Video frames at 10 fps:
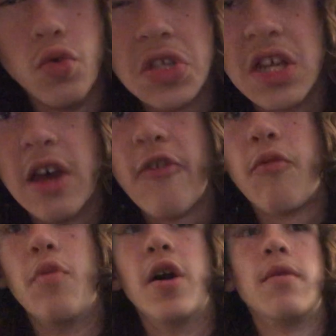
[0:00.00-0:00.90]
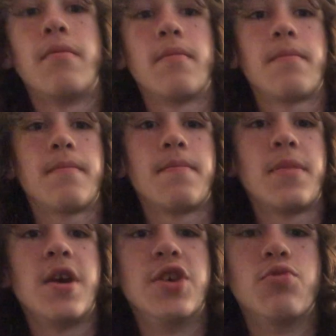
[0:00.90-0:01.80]
stiff, but
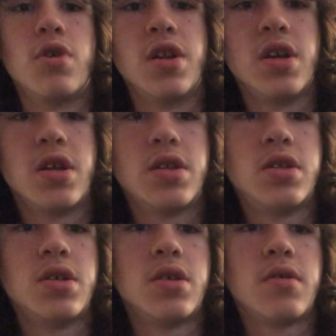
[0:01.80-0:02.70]
it is what it is.